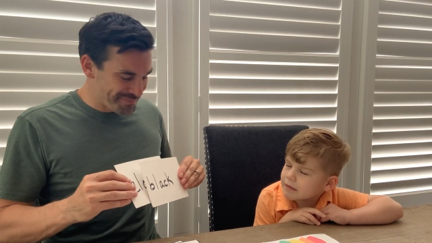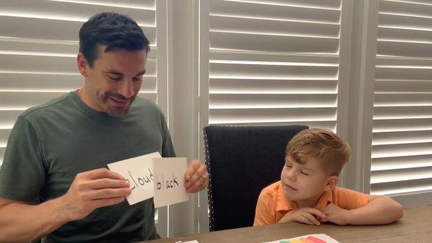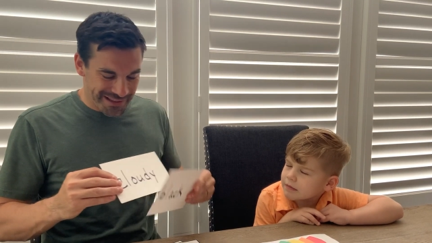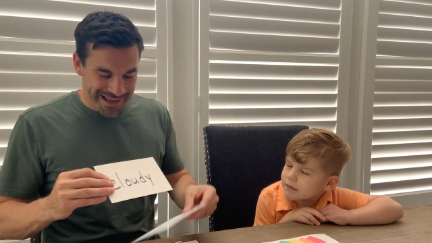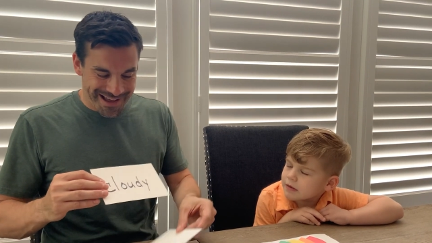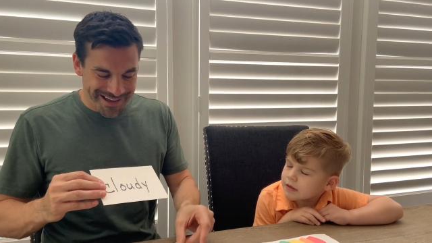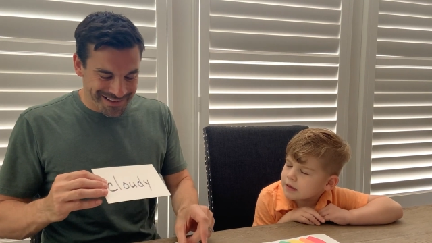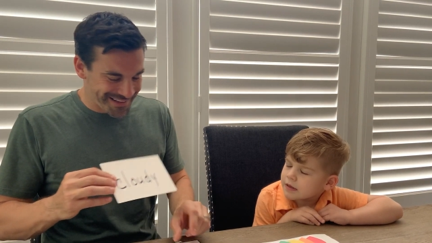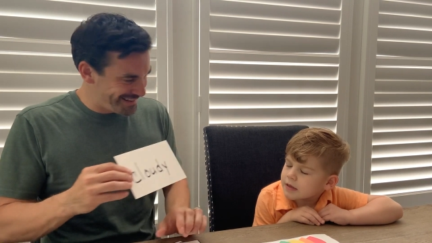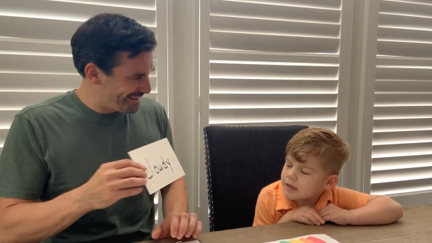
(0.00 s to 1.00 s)

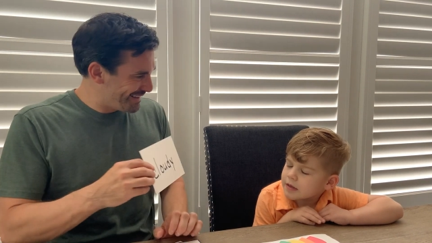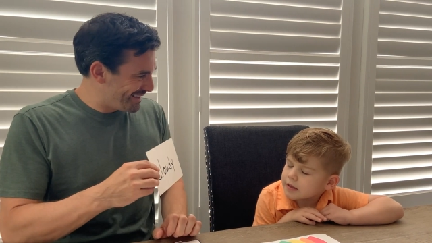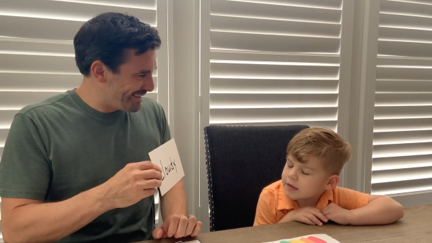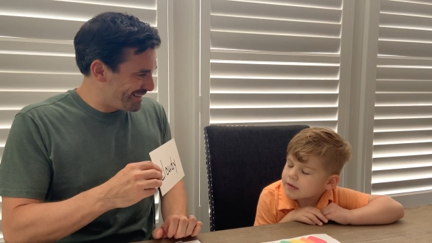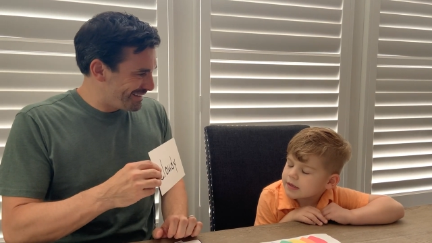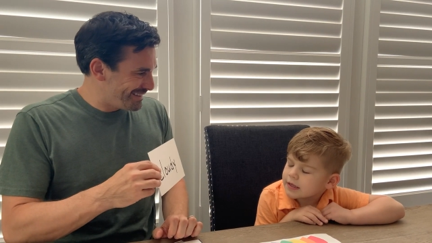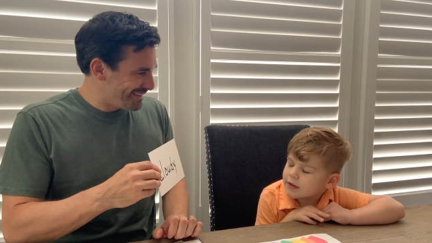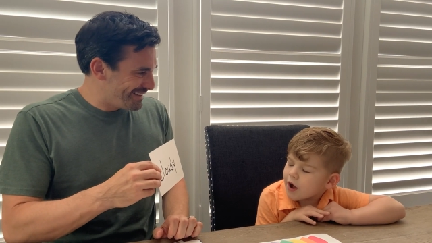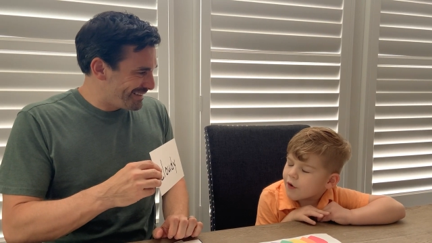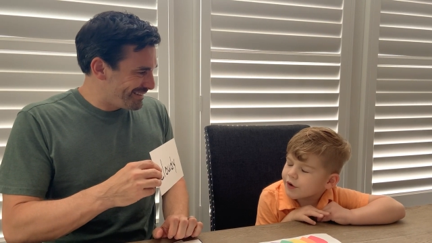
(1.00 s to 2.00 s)
Speaker 1: Black.
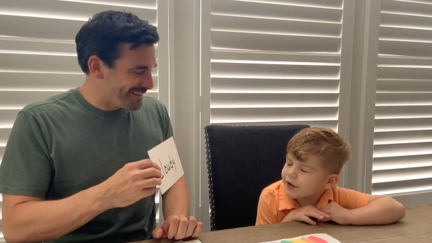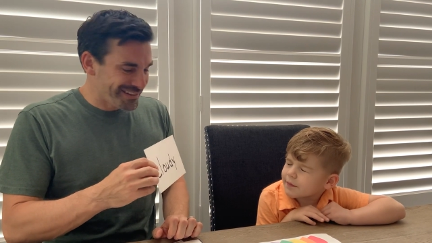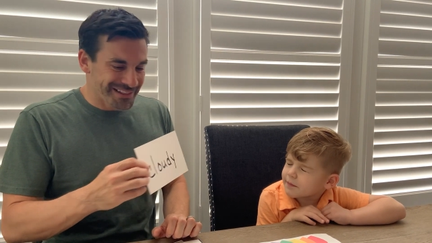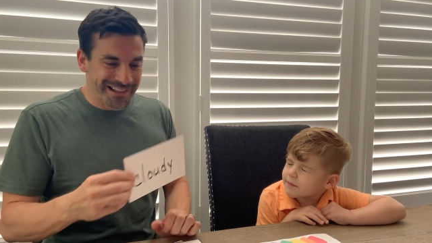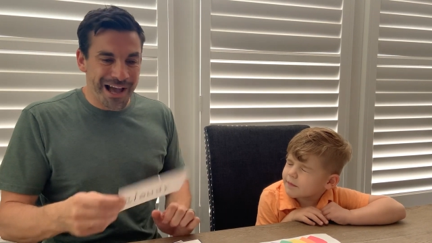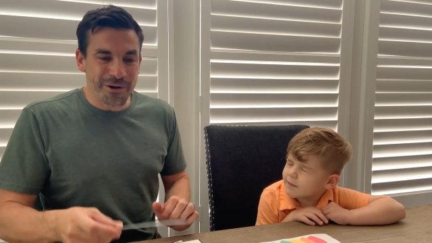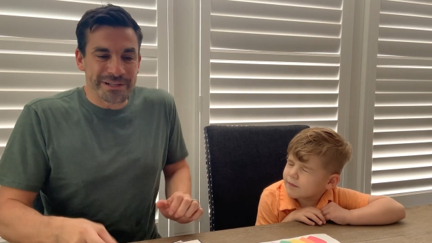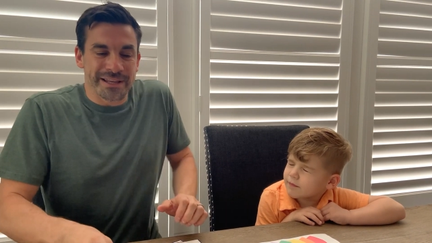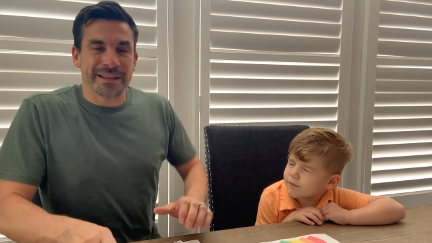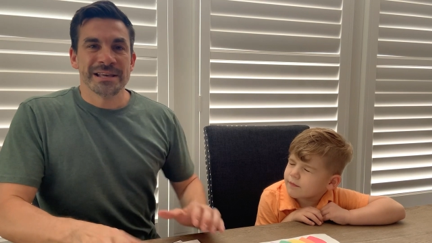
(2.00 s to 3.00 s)
Cloudy.
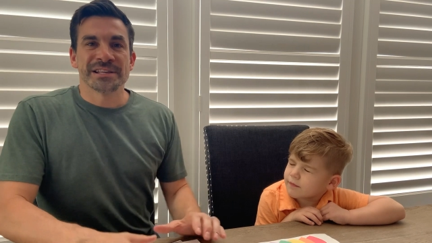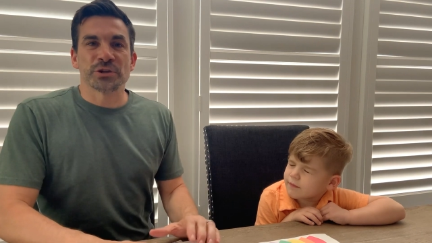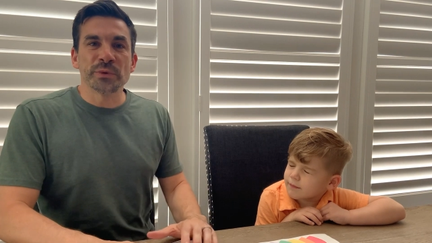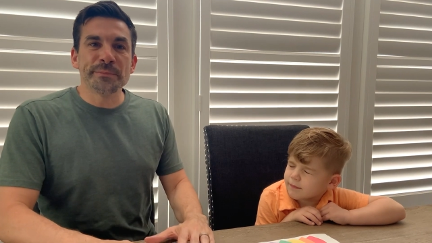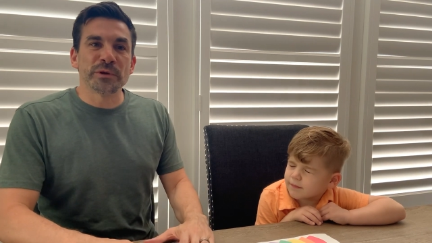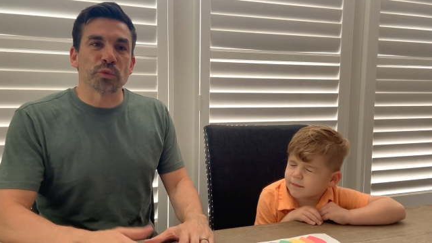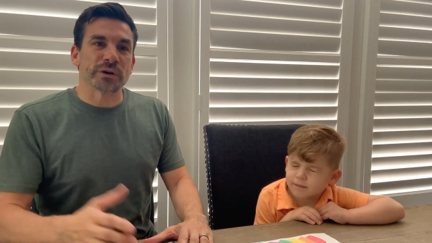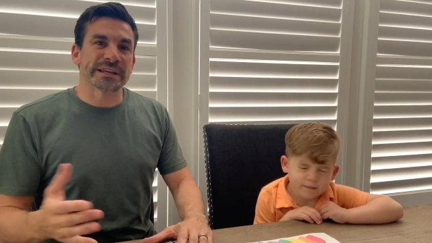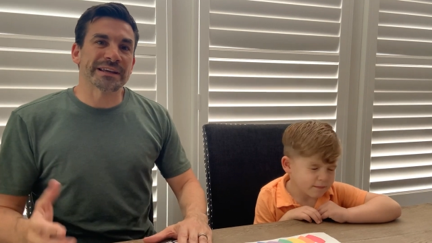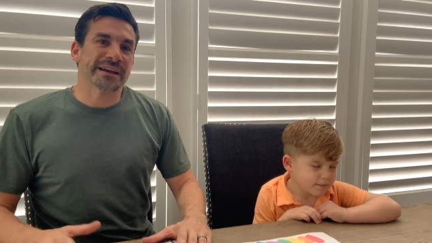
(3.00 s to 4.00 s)
Cloudy. So we've been
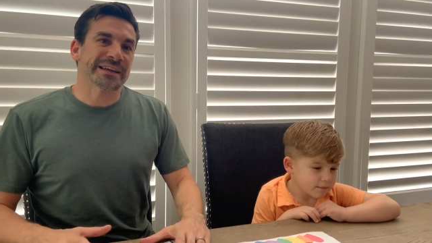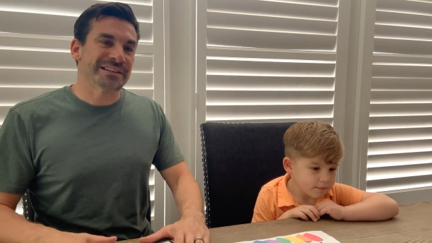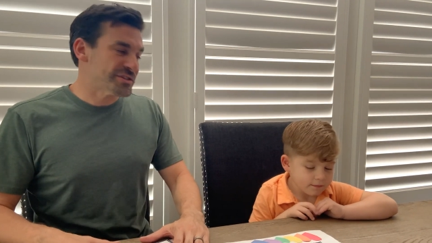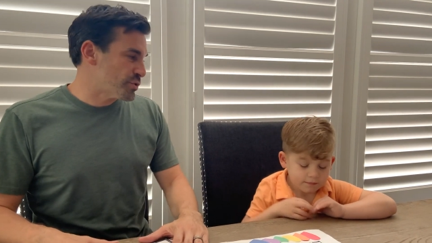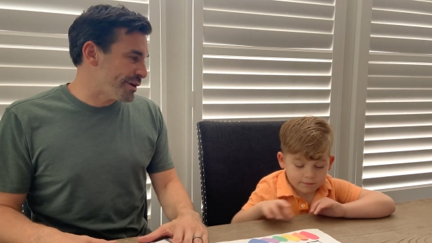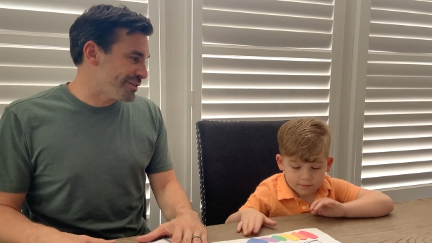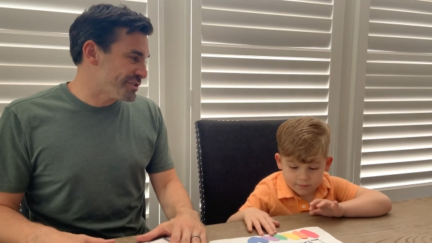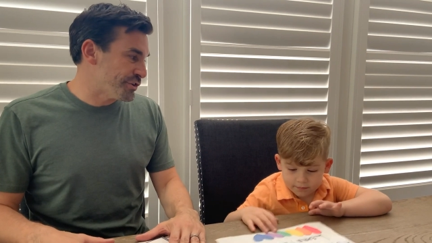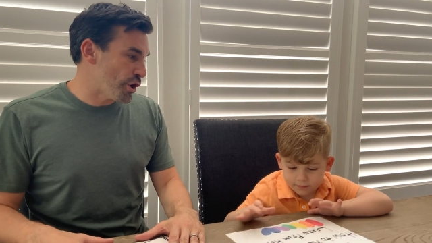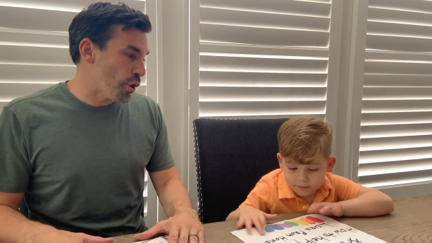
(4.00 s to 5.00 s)
working on getting Sawyer
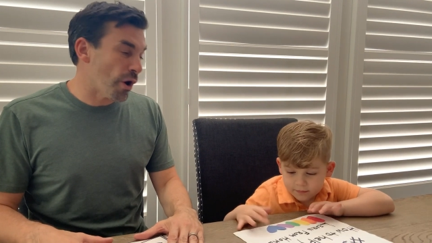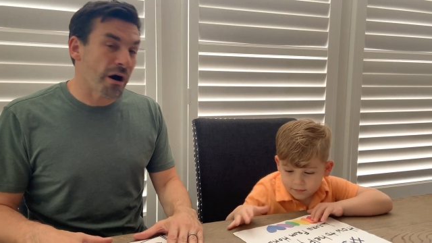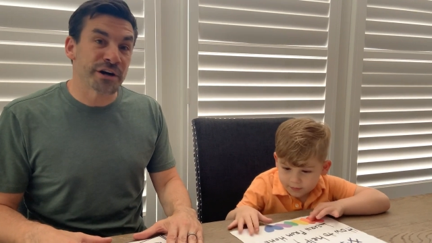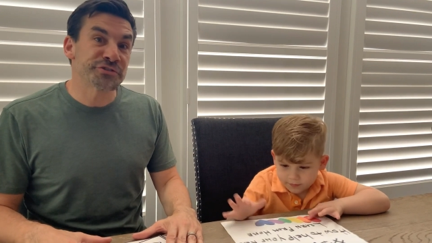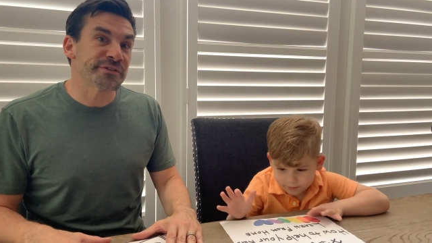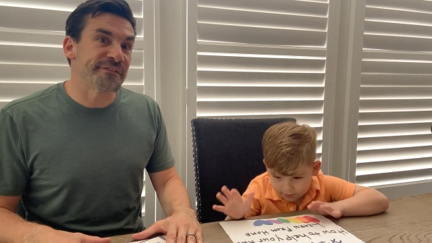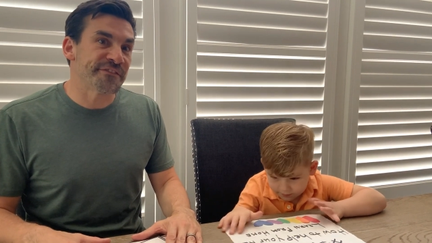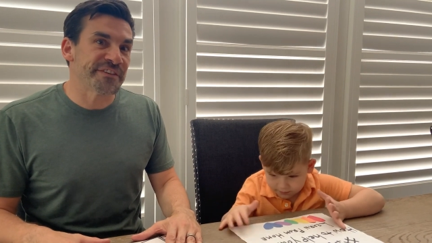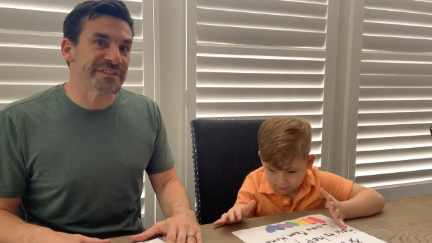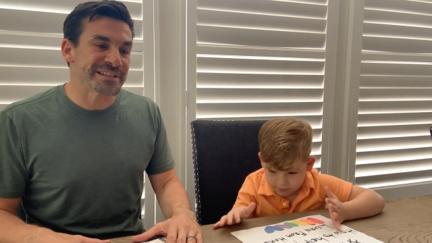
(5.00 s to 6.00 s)
to know
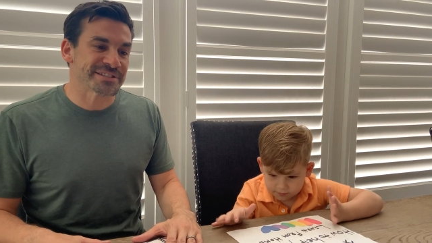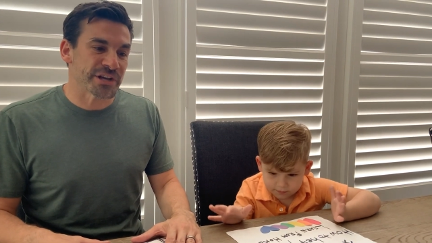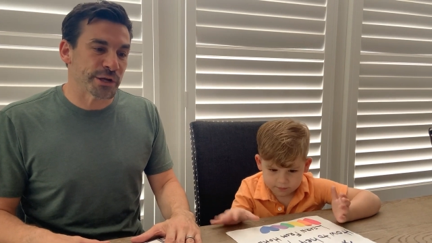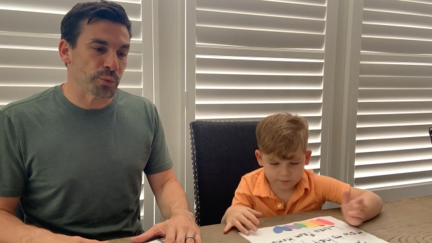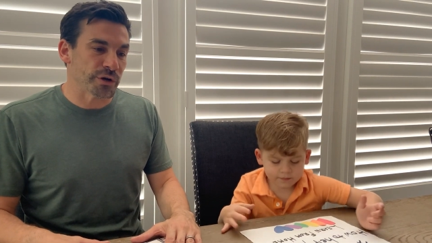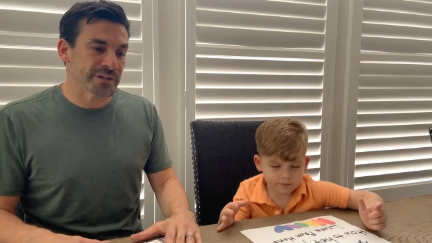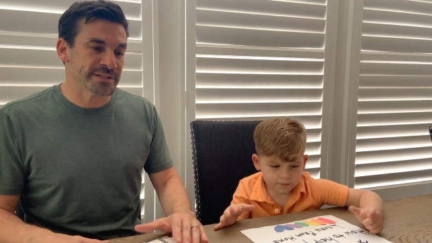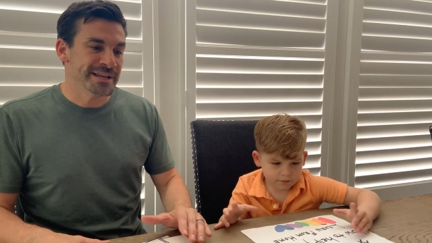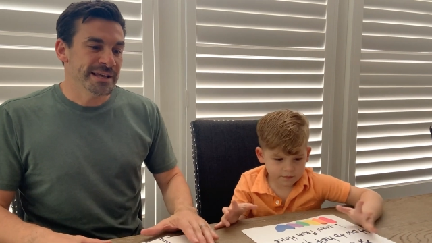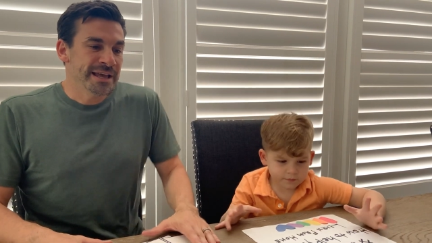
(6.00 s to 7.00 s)
150 sight words.